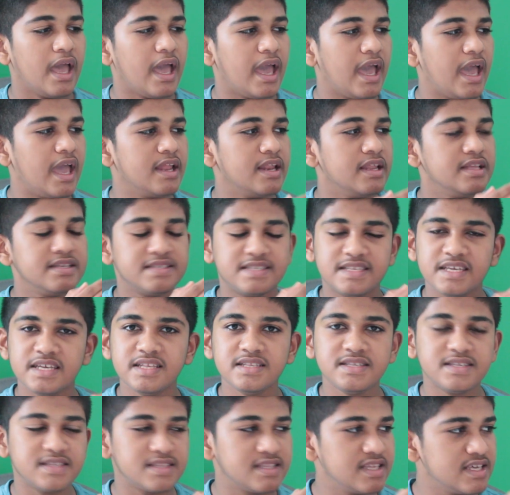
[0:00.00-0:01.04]
And
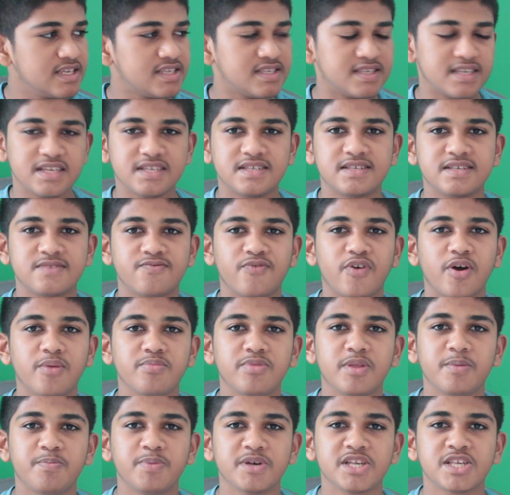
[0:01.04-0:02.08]
since this is
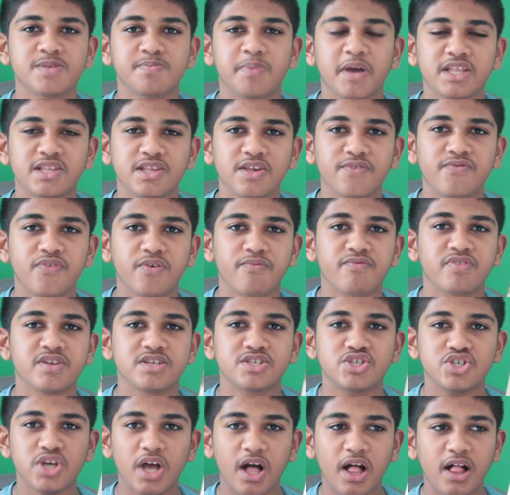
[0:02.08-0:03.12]
from the perspective of the
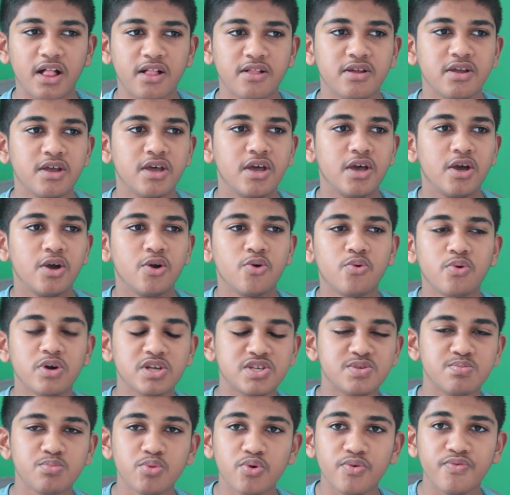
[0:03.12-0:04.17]
child who
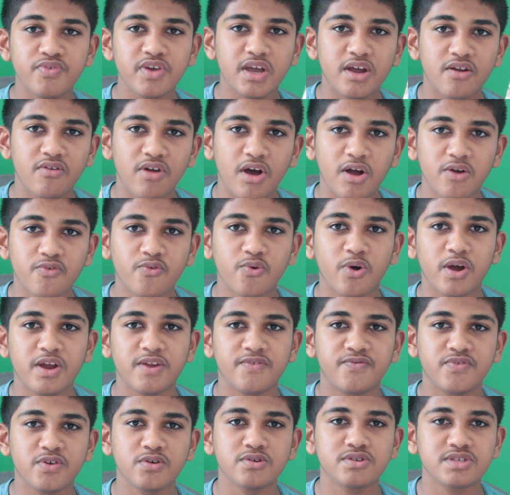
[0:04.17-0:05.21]
was moving around quite
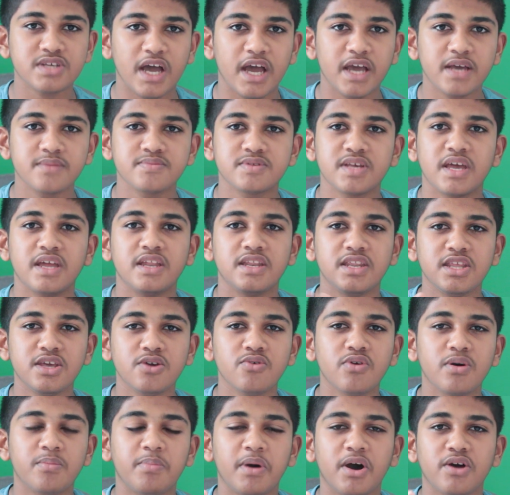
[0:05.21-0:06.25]
a few times and
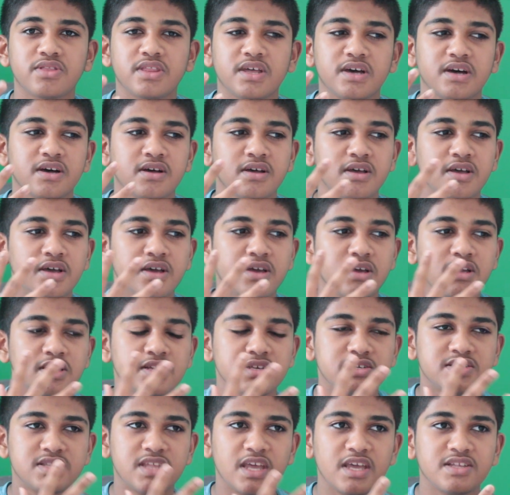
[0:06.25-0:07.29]
knew about the
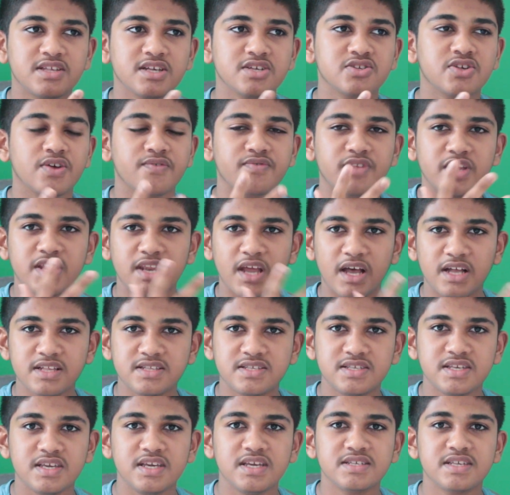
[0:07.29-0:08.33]
status of the
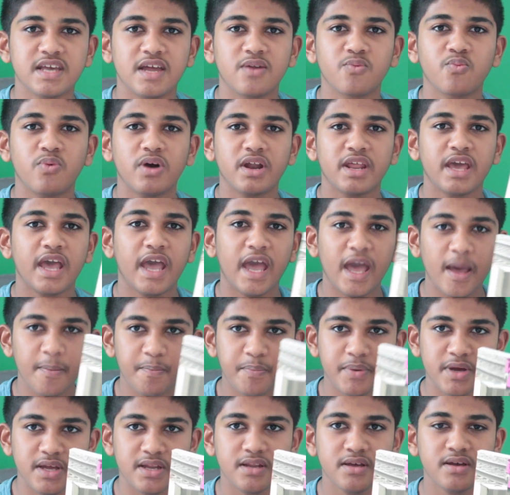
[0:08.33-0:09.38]
Nazis and what
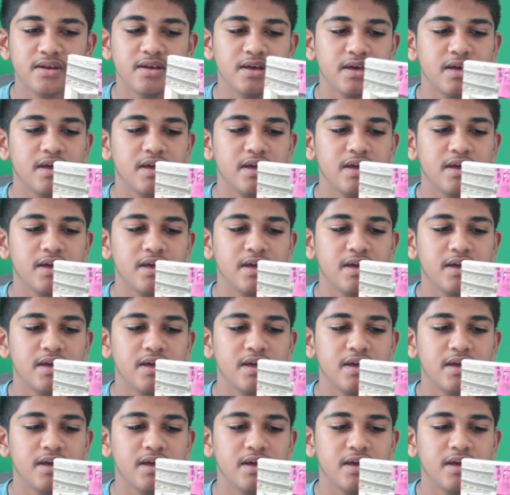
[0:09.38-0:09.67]
happened,